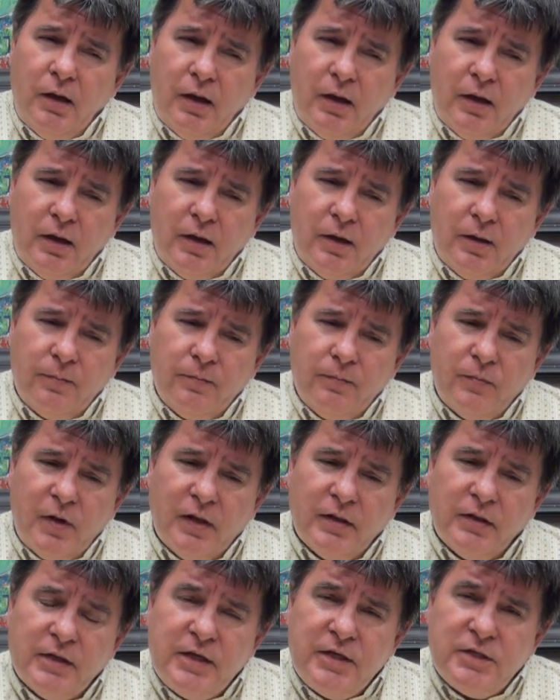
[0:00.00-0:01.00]
um,
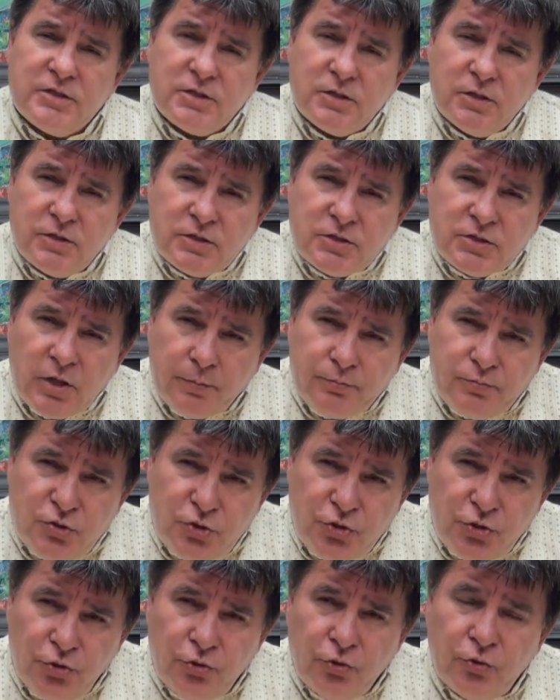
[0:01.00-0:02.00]
at least
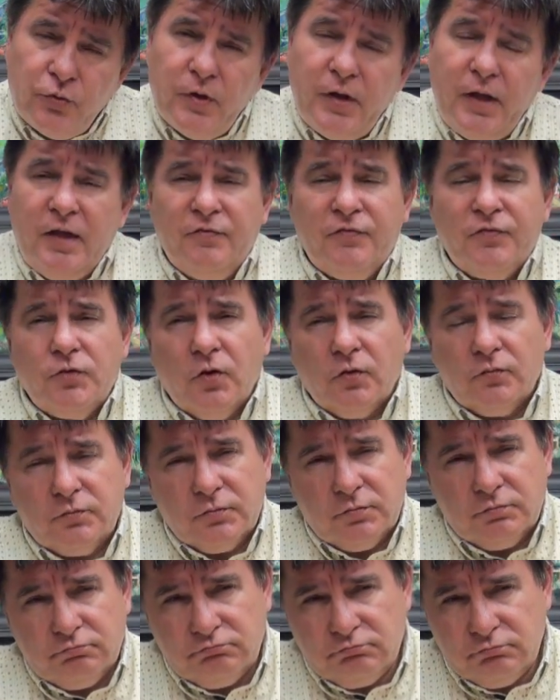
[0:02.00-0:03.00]
subdue, if not
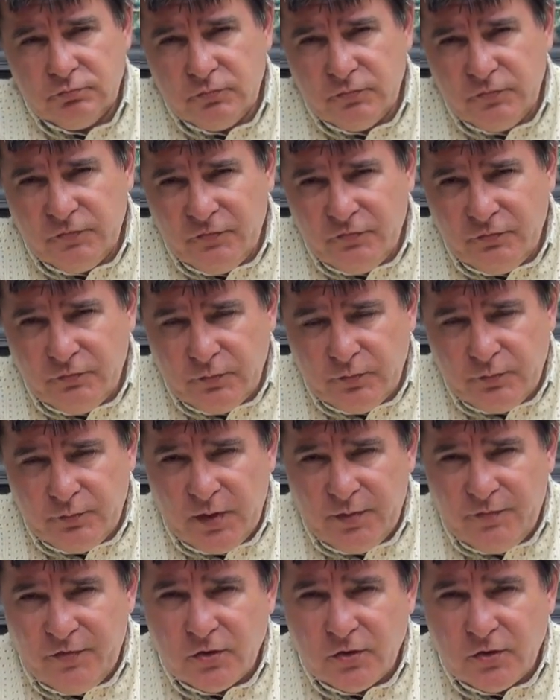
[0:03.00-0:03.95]
be